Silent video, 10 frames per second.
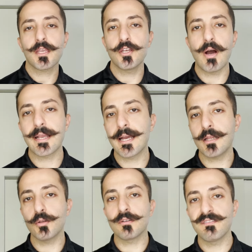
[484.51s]
You know, I
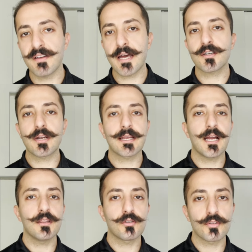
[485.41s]
got a little fatter, I
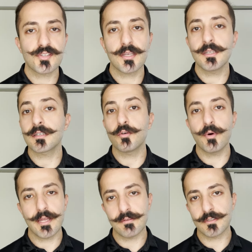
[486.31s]
got a little skinnier,
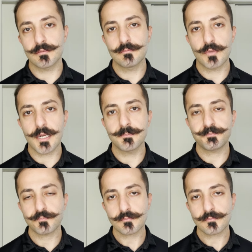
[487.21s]
whatever, right?